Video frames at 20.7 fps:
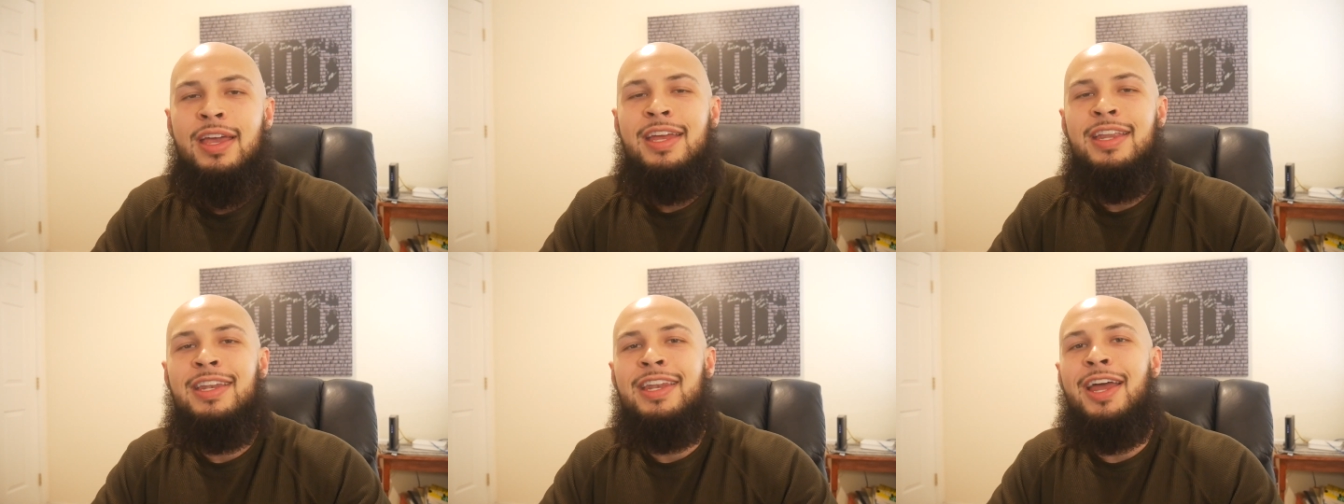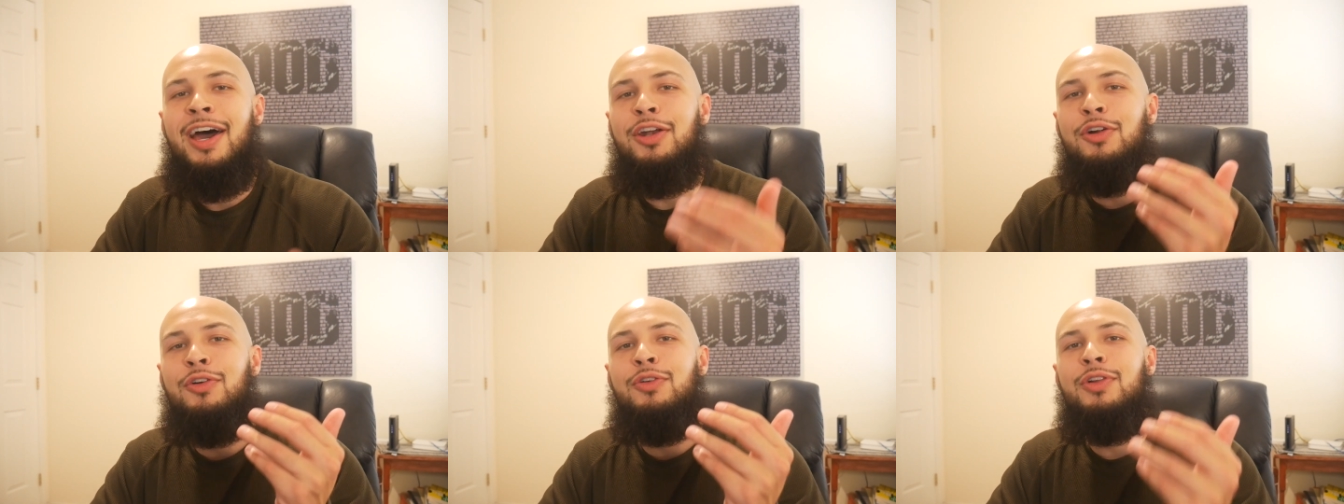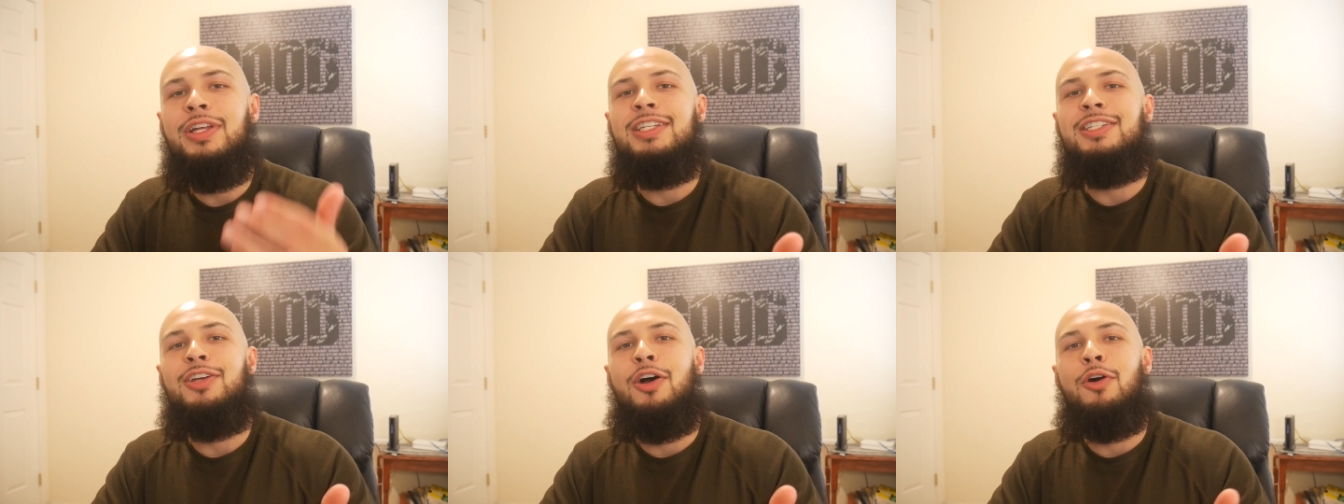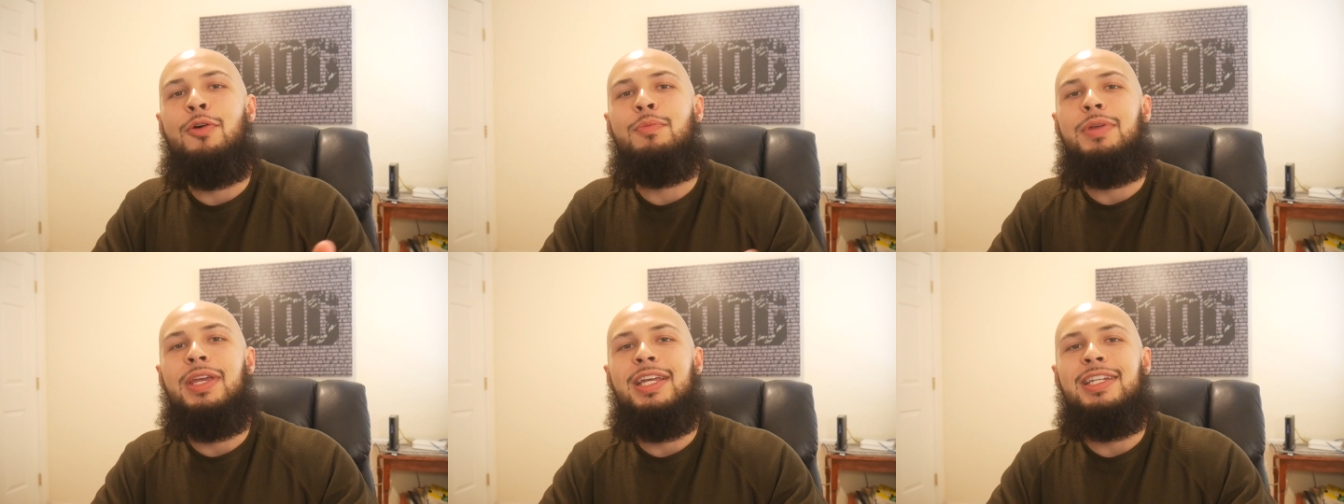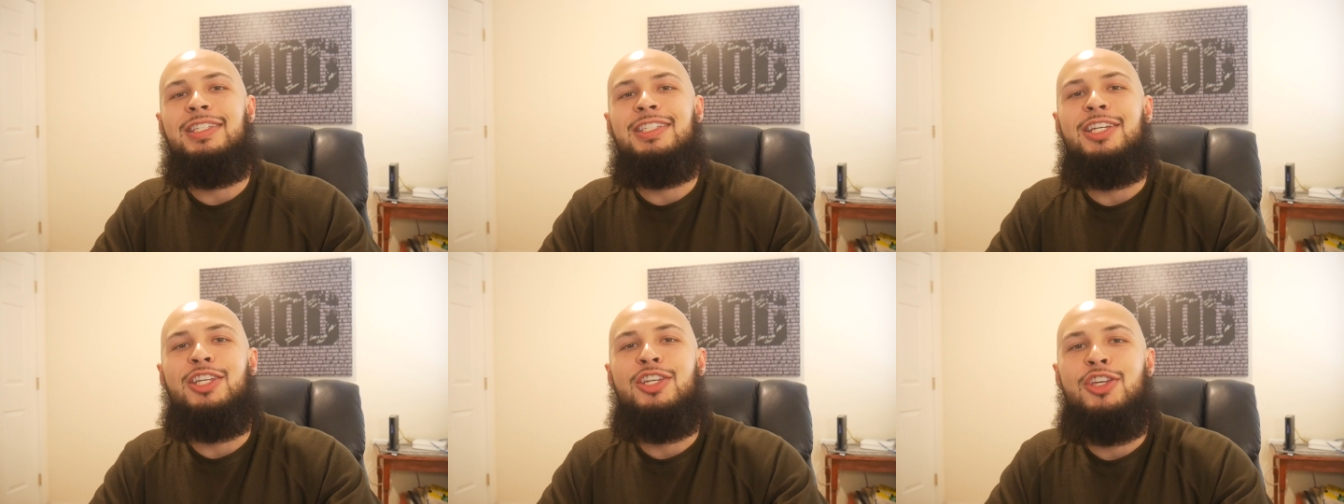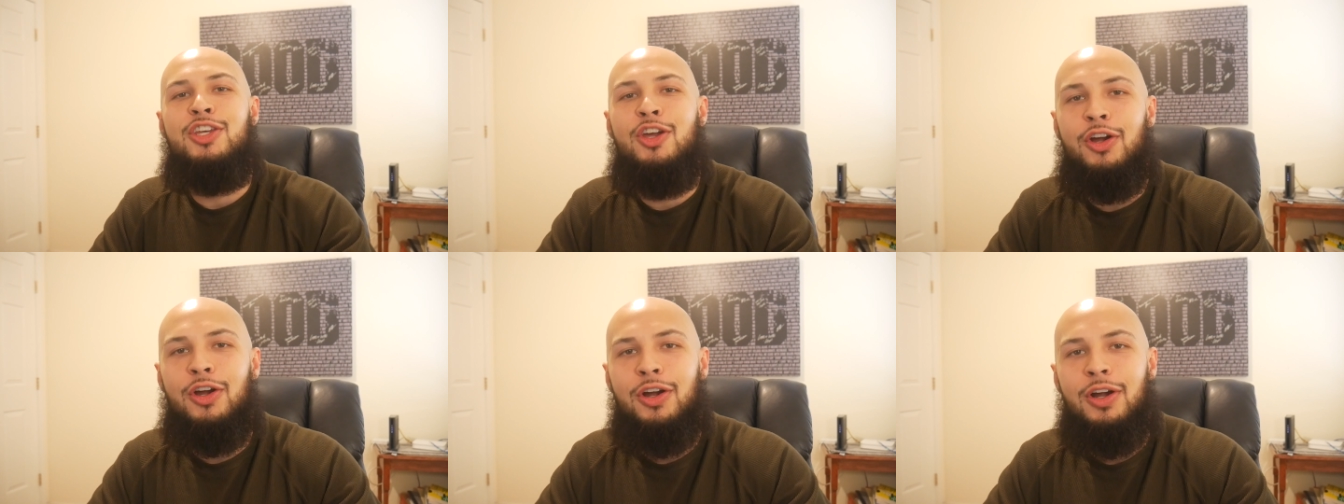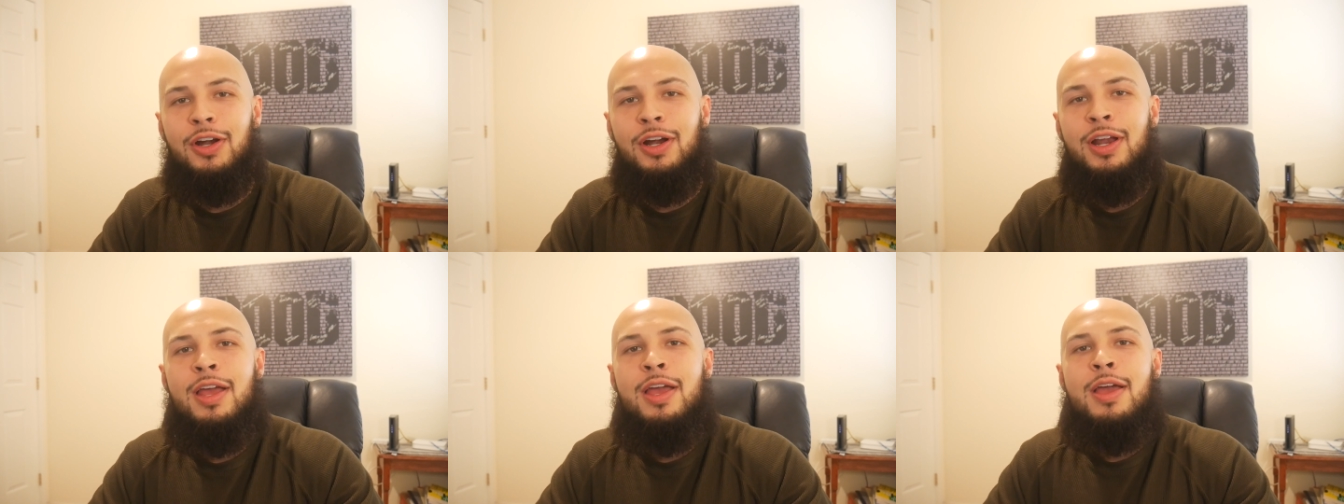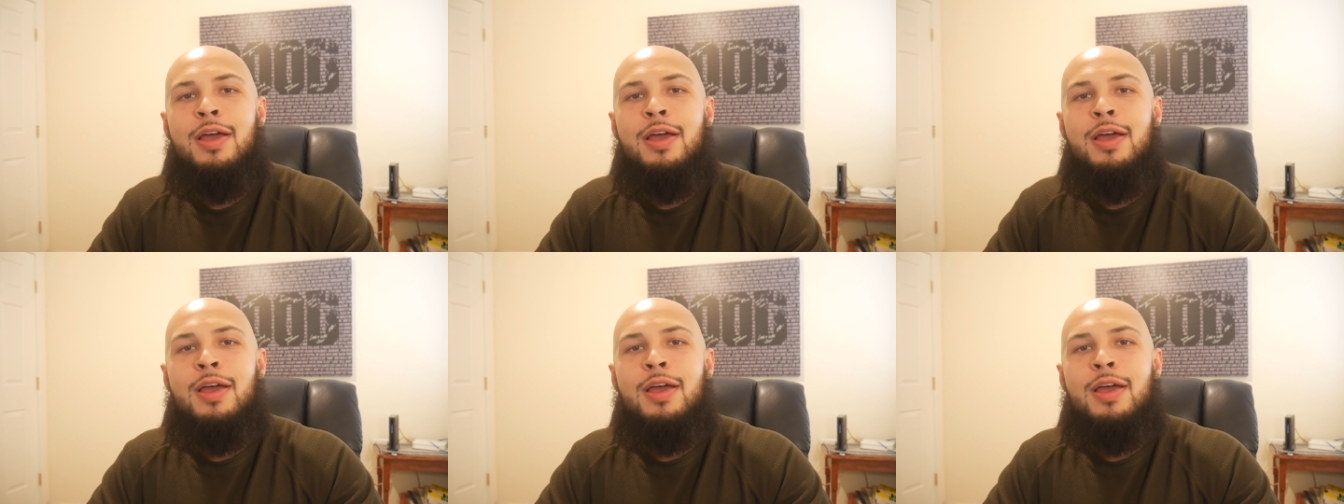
Not only is HomeKit secure,